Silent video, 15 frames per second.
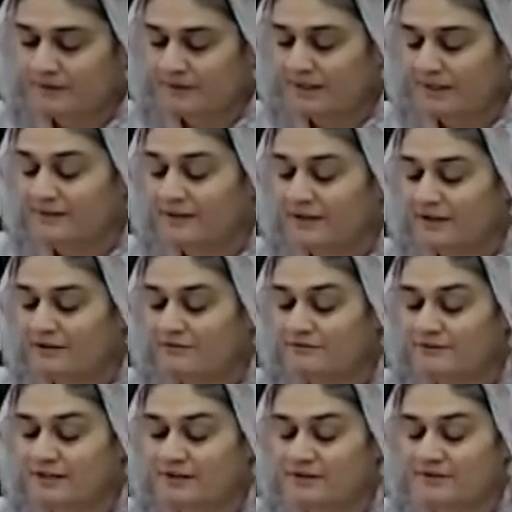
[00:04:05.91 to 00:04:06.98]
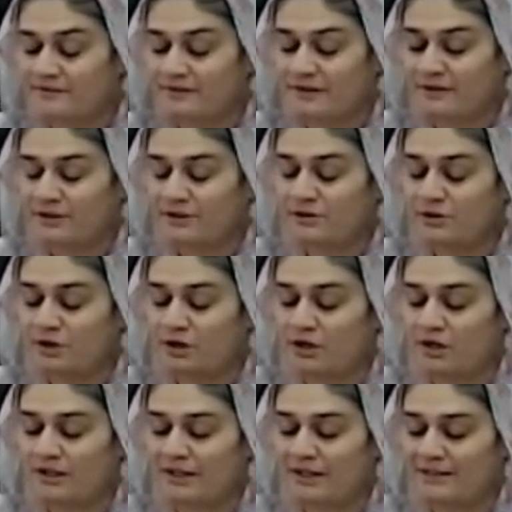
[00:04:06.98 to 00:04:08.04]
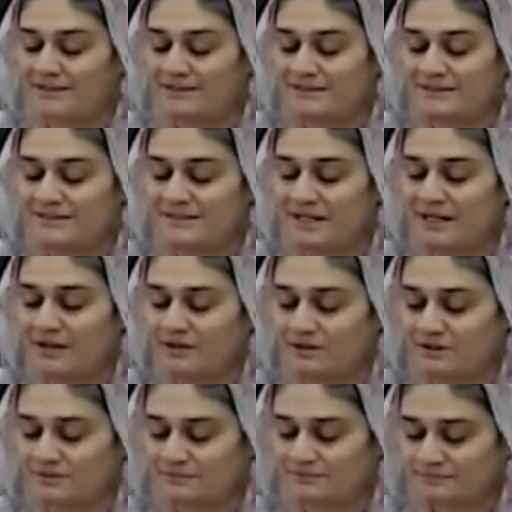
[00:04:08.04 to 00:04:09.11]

and they are very, very long and detailed.